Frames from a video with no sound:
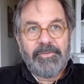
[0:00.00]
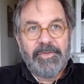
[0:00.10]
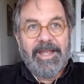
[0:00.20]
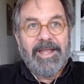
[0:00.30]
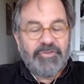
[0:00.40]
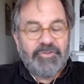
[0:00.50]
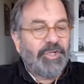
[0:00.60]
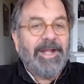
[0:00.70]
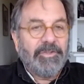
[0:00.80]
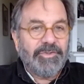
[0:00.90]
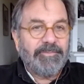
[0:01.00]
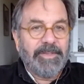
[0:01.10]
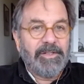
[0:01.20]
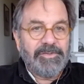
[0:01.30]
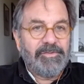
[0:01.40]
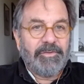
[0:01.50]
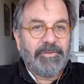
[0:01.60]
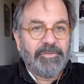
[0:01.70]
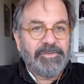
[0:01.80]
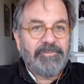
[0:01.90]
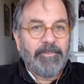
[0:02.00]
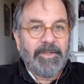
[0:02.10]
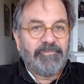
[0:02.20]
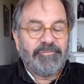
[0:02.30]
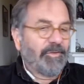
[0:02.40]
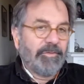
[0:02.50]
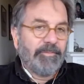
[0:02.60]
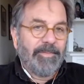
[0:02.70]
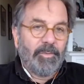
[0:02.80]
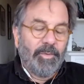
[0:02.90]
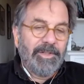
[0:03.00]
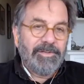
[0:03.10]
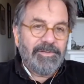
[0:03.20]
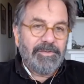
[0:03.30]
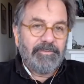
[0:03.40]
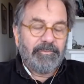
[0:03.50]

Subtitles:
they have changed because of those in fundamental ways.